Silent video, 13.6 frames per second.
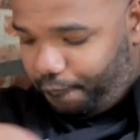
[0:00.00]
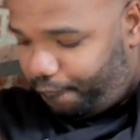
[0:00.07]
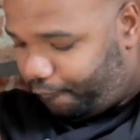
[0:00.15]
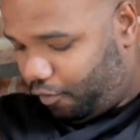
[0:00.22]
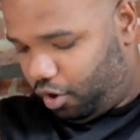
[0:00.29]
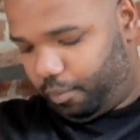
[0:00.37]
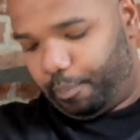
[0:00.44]

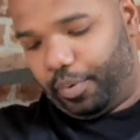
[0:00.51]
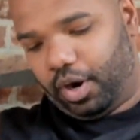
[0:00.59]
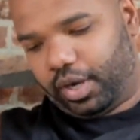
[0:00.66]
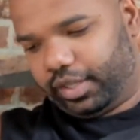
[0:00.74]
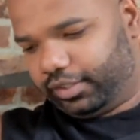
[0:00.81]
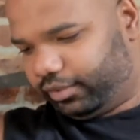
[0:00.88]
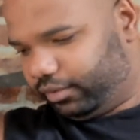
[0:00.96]
four
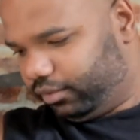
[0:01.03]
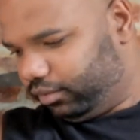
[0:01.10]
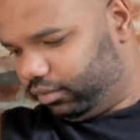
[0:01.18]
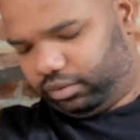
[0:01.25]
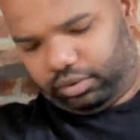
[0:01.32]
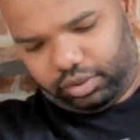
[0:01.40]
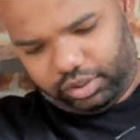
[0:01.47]
buckets.
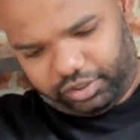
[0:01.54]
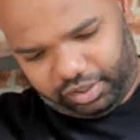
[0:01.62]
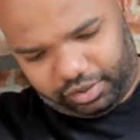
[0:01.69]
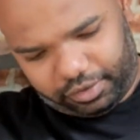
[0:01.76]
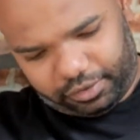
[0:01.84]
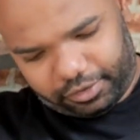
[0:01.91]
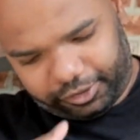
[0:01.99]
Is
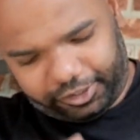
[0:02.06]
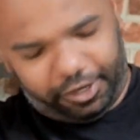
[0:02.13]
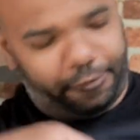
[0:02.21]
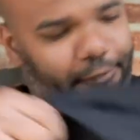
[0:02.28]
there, is there a